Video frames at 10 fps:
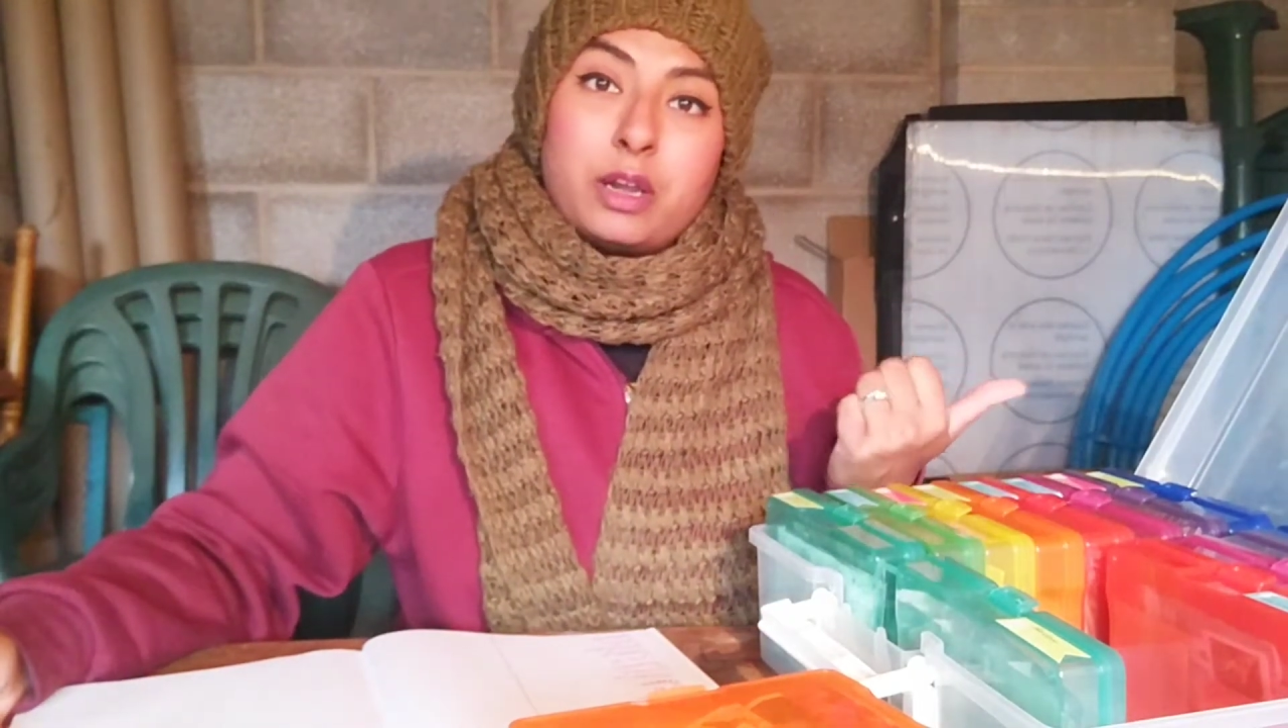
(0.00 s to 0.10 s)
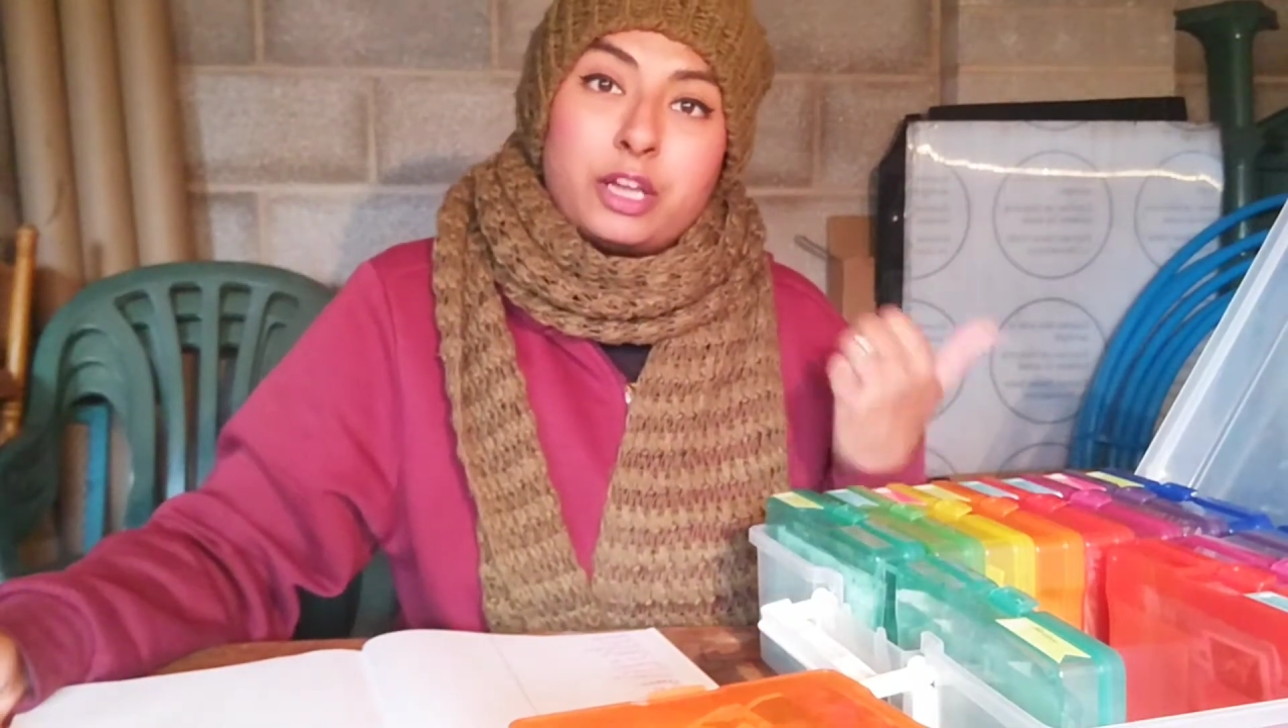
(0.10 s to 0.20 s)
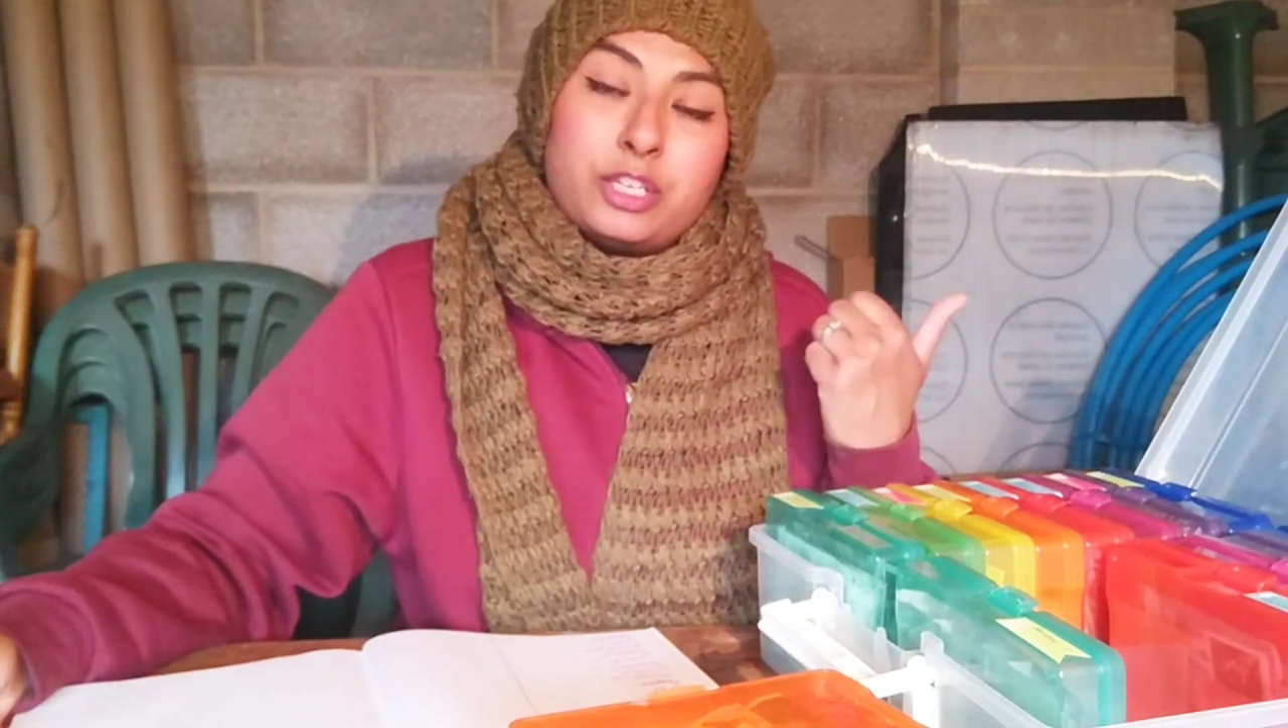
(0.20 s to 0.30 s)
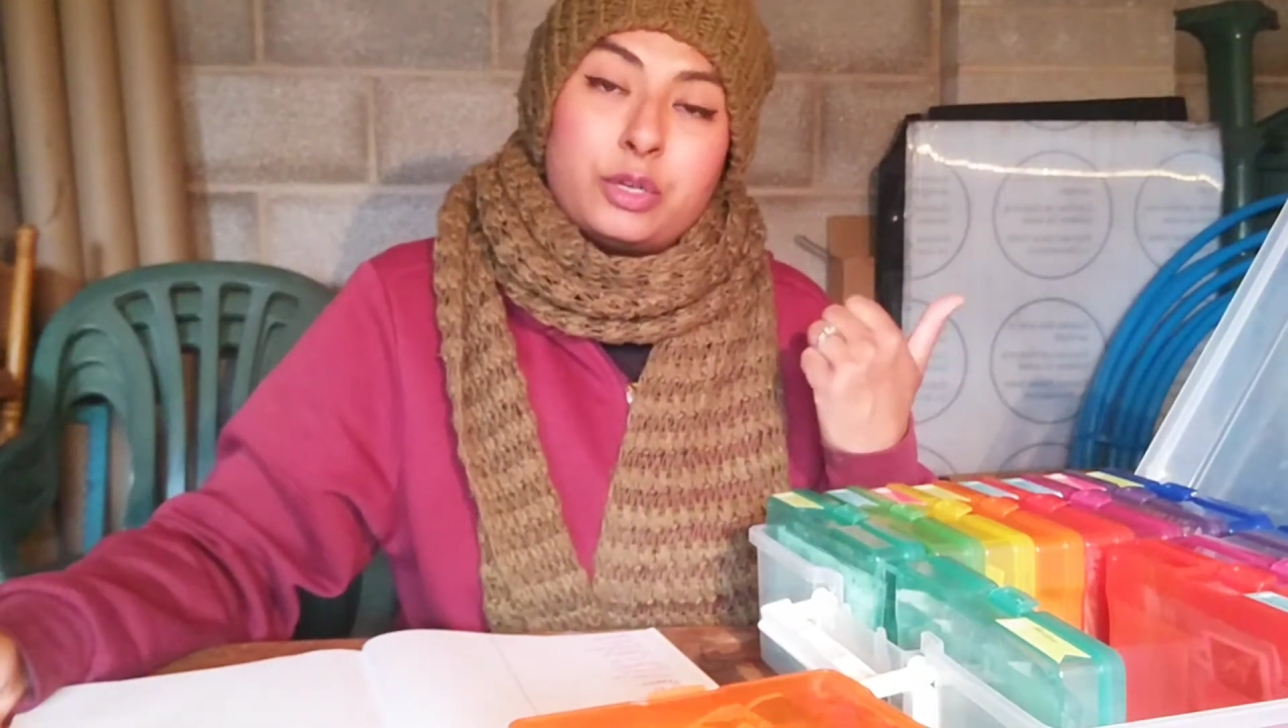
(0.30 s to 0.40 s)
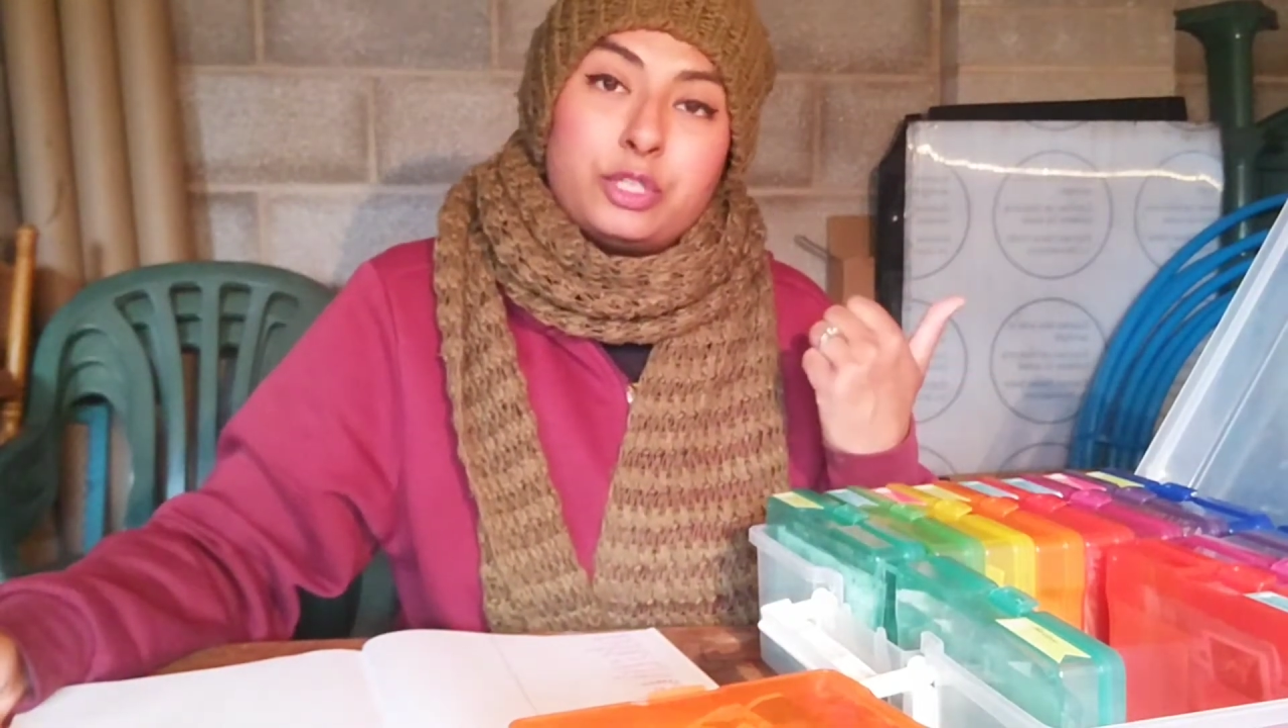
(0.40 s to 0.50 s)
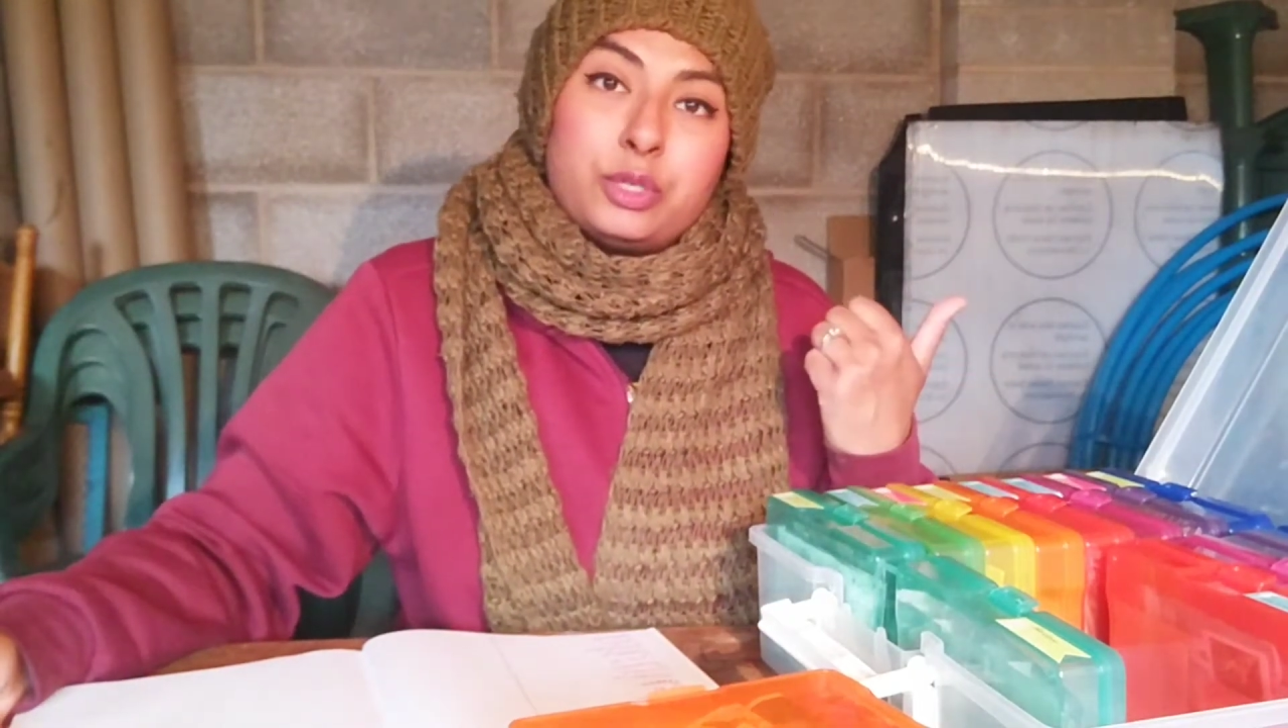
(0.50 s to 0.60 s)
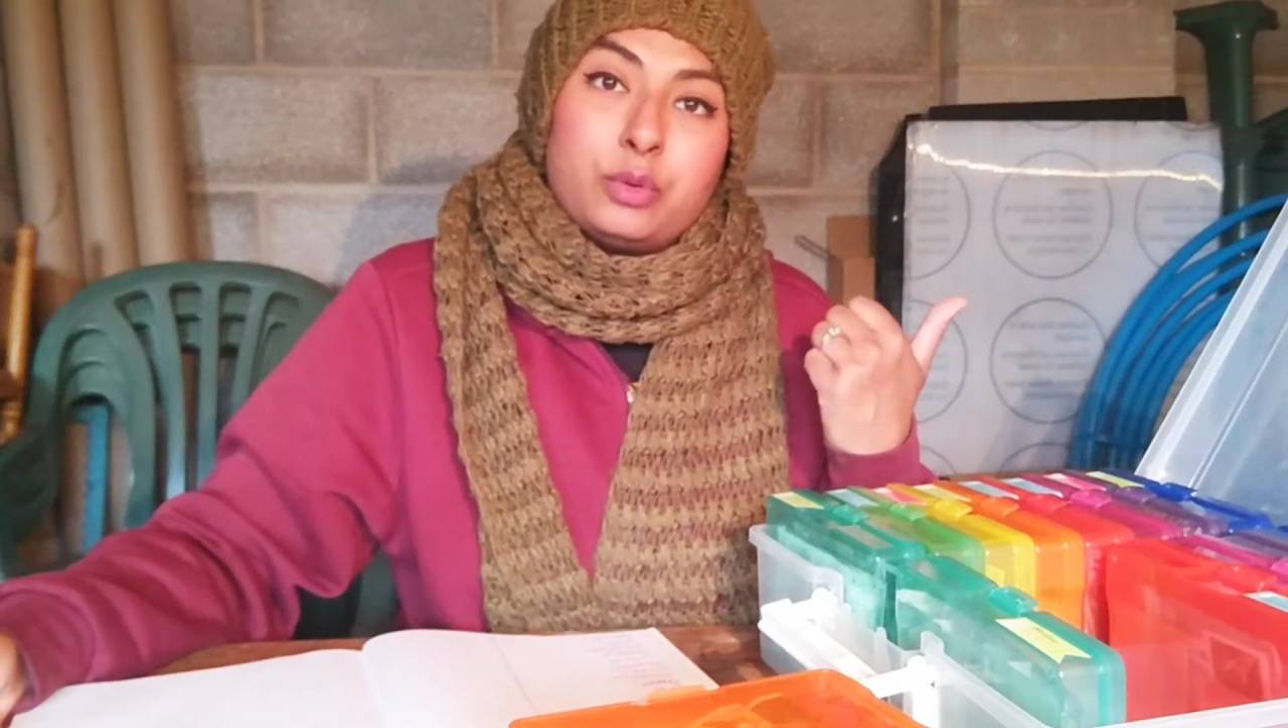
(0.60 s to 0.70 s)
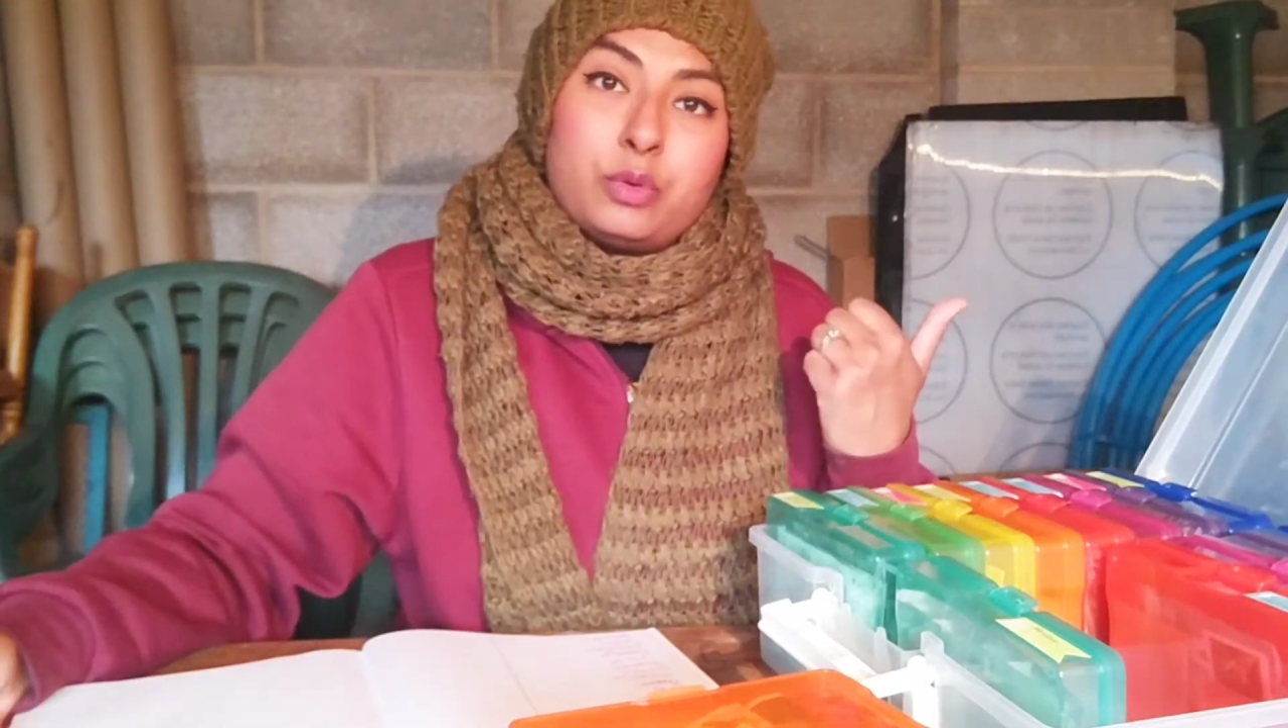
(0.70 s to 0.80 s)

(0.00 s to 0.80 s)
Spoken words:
I showed you